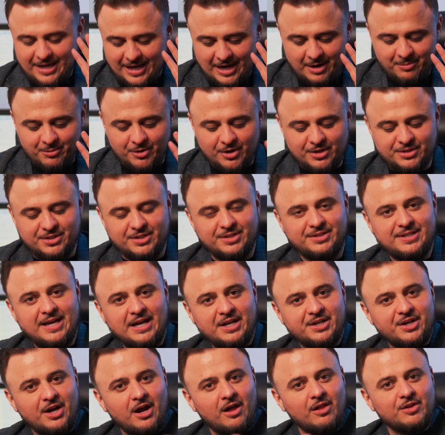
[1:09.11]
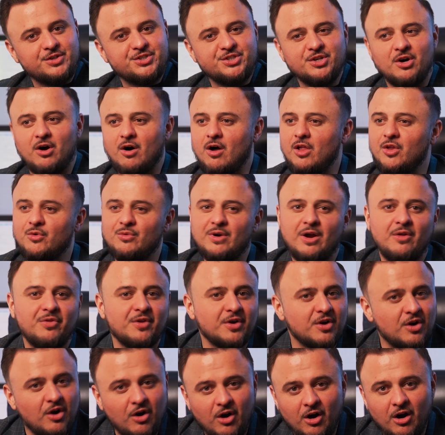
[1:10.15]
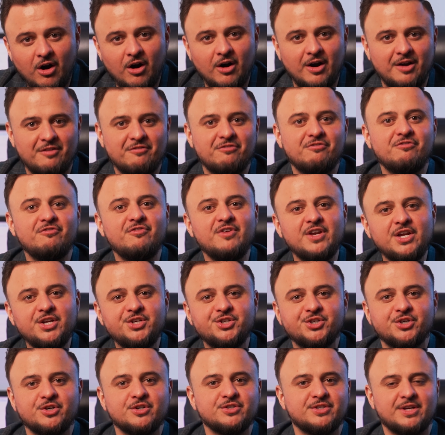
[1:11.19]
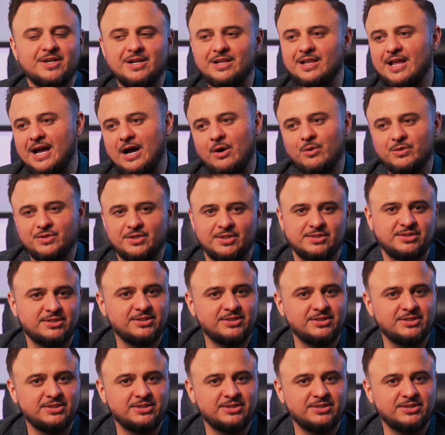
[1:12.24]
cameras and technology all around the car and features that allow it to